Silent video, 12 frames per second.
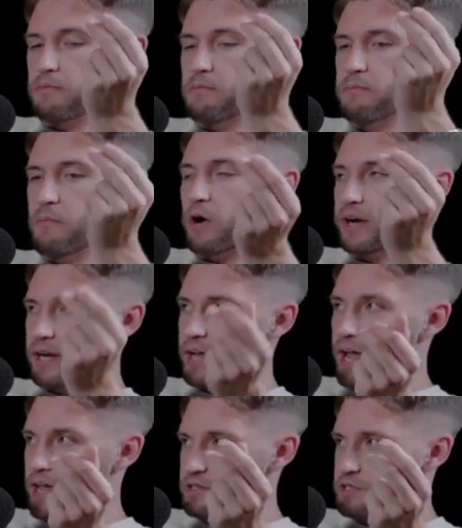
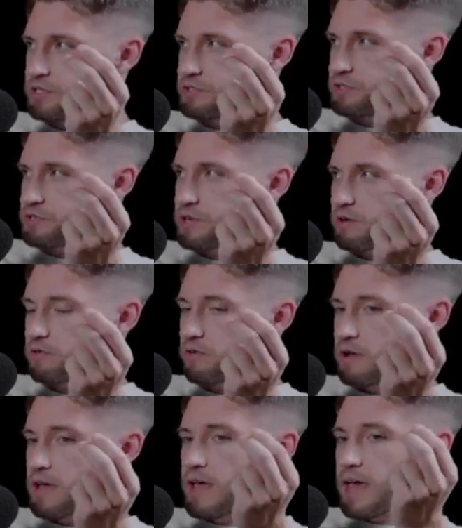marketing agencies in
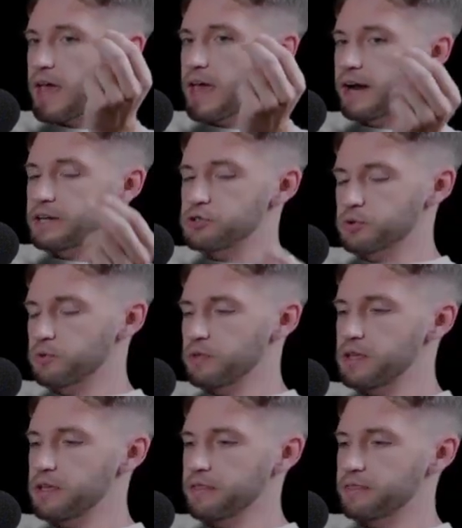general. And I
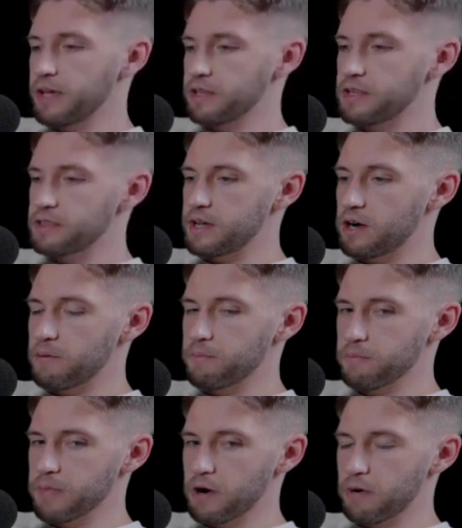truly think that
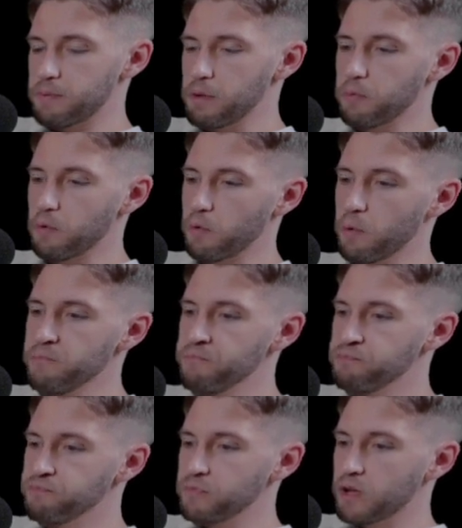there are people
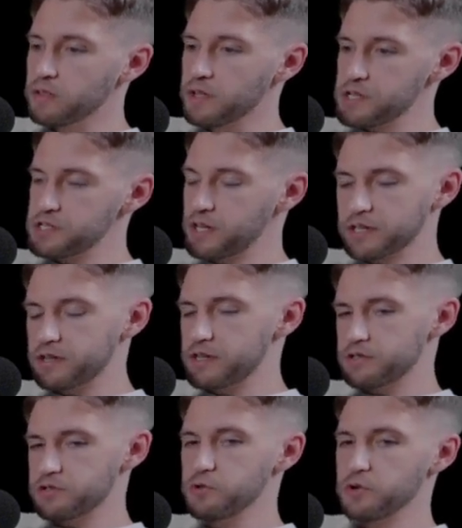listening to
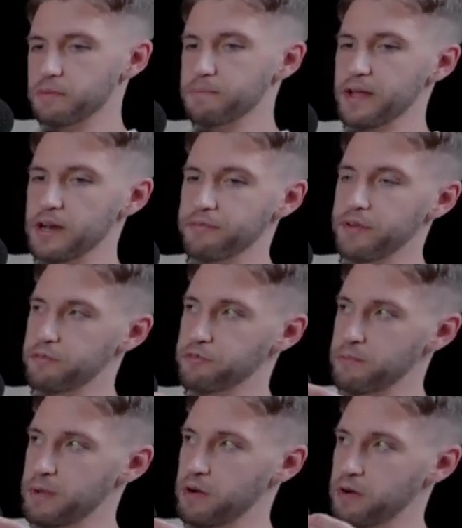this who could benefit
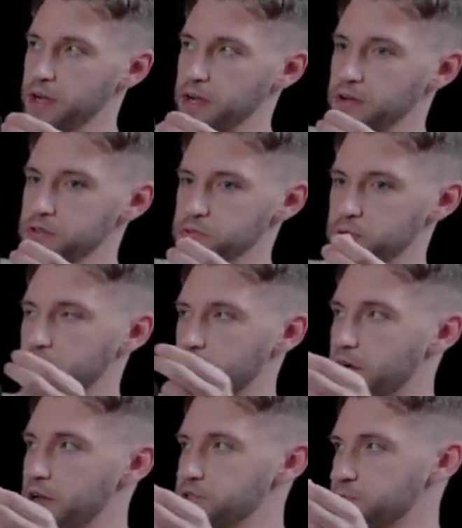from hearing sort of the
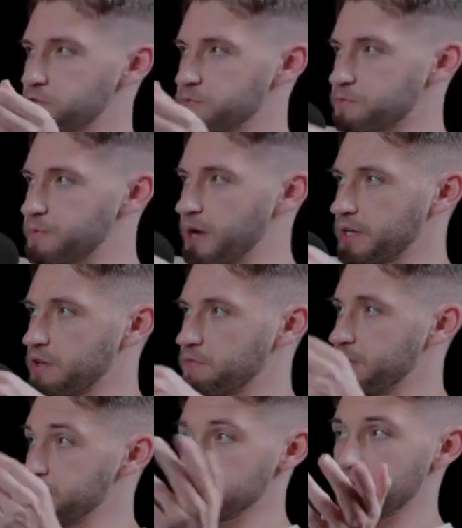customer's
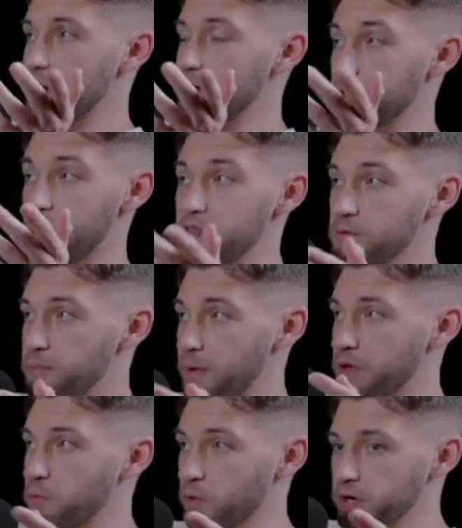perspective, because a lot of them are
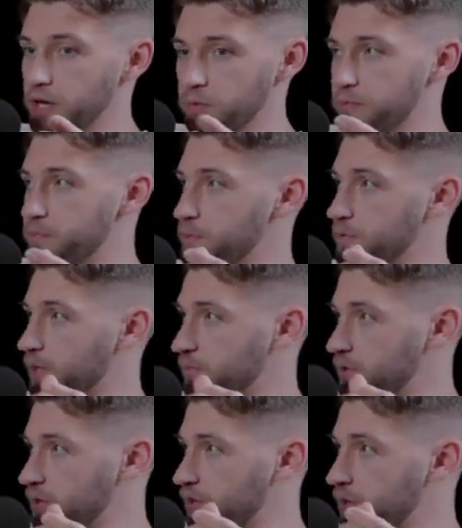probably working with people like
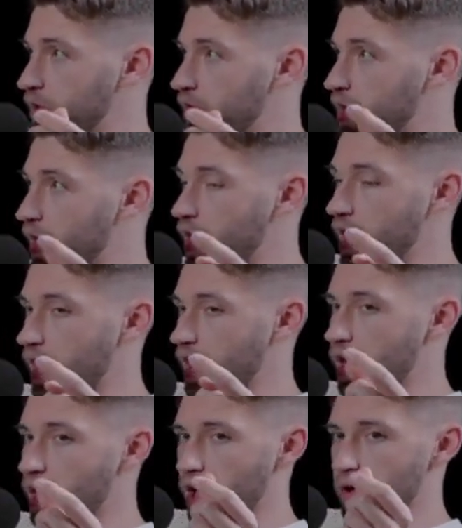me,
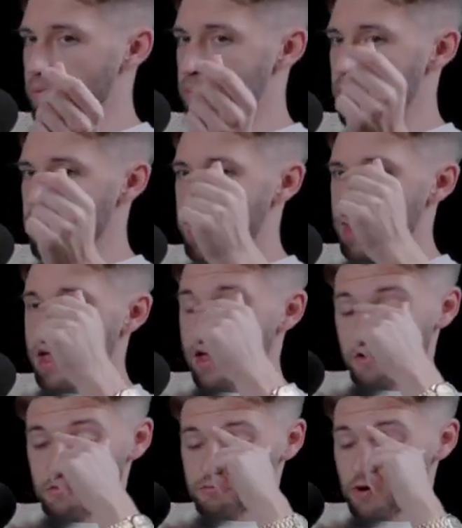
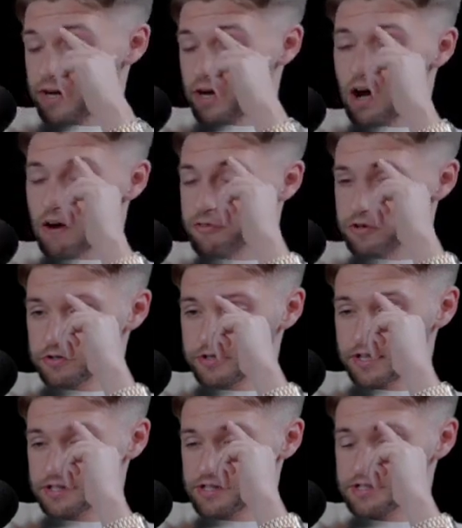running offers or
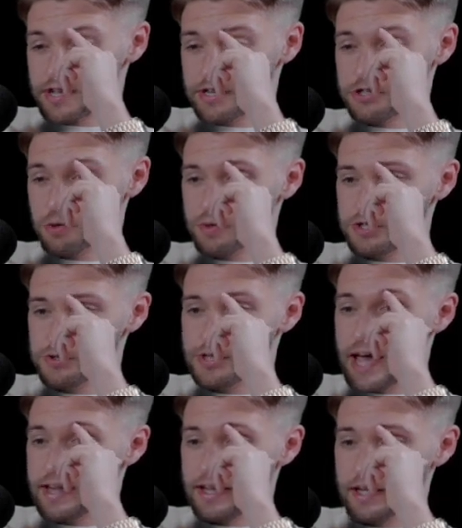things of this nature, which is
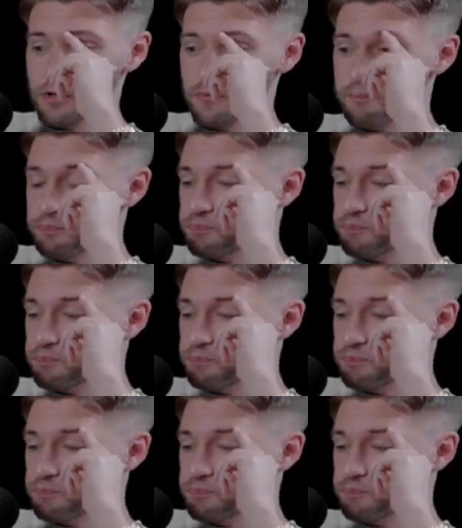that like,